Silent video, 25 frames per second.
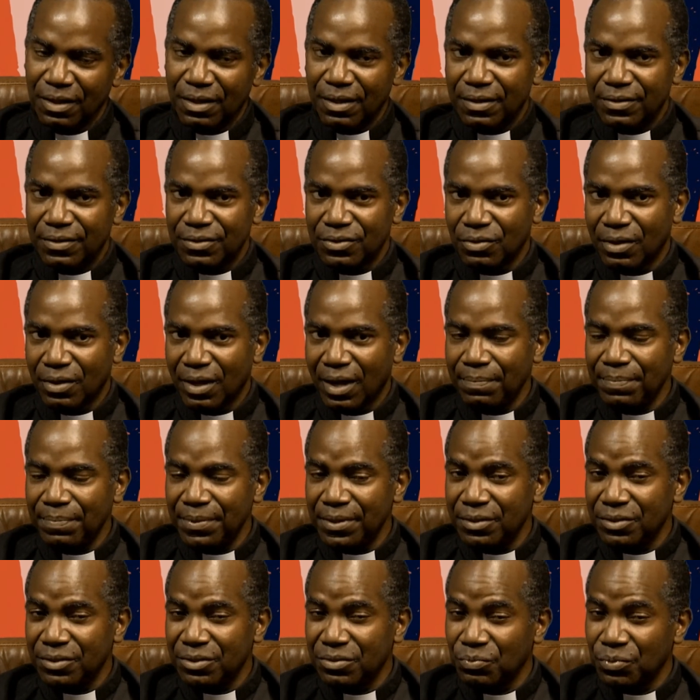So
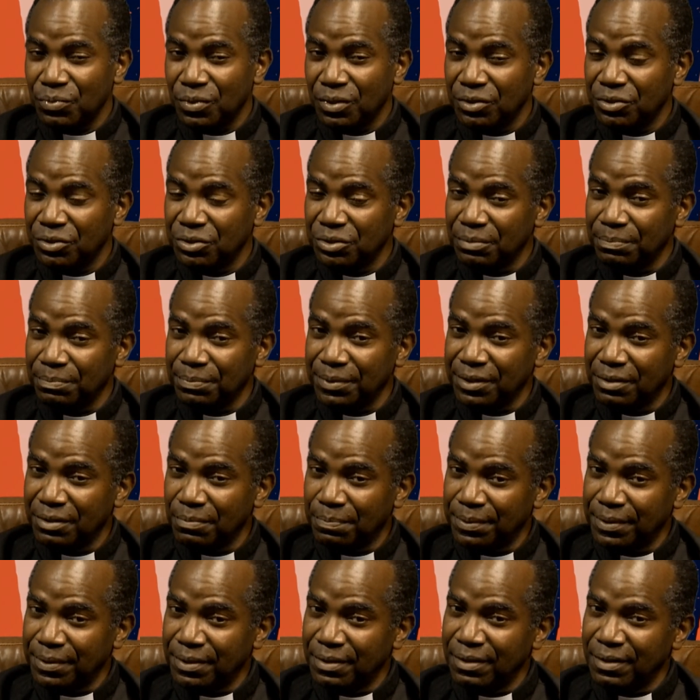happiness really shouldn't be
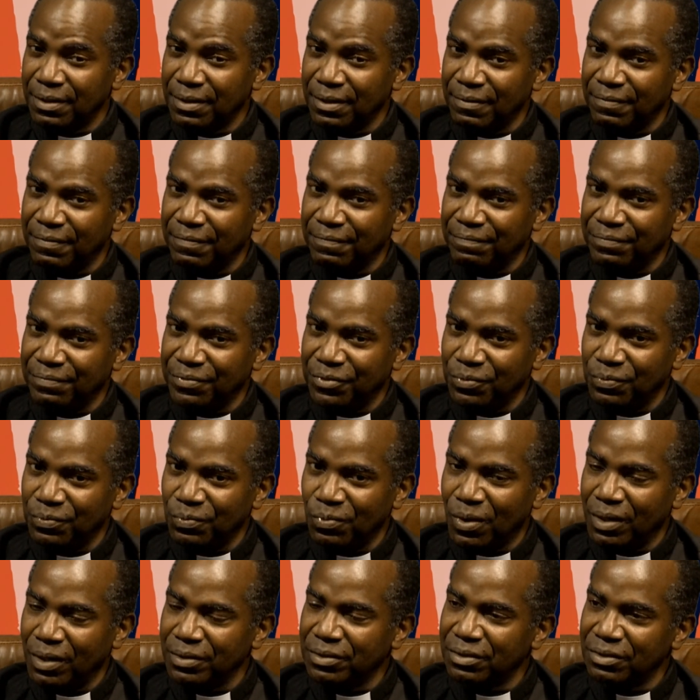dependent on
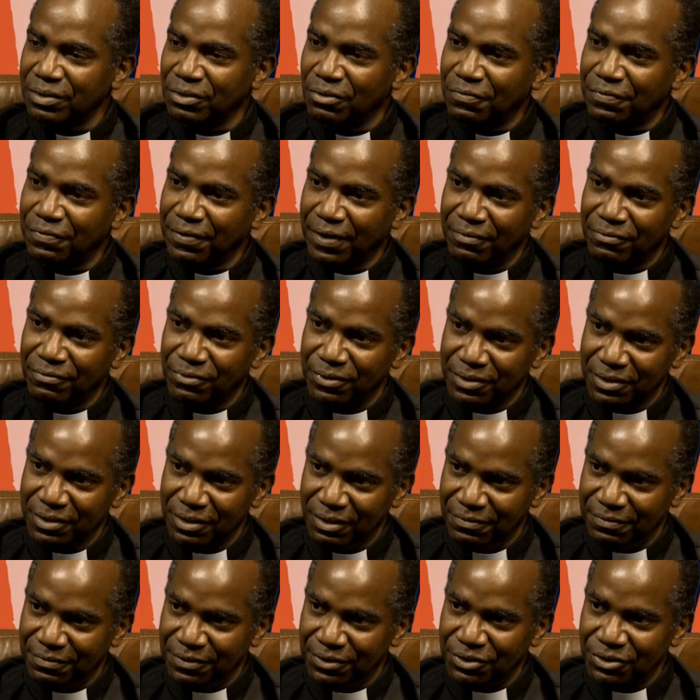watching your favorite
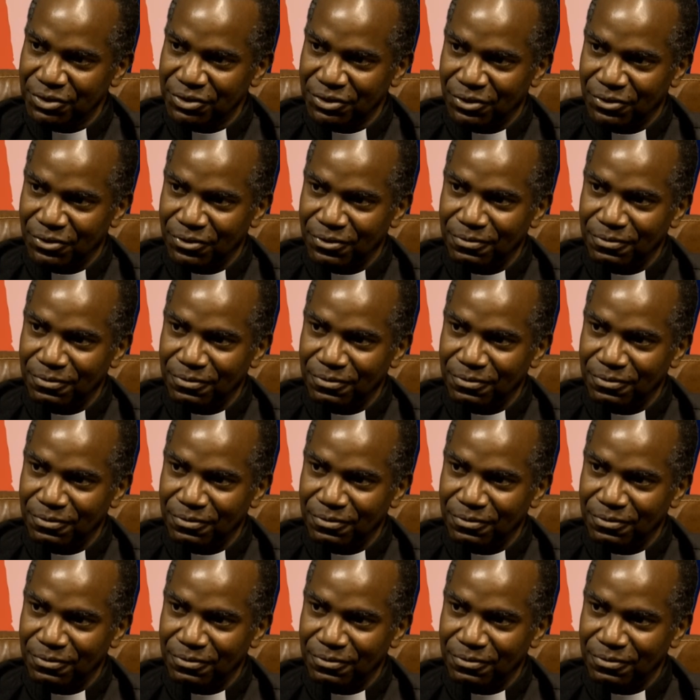TV show.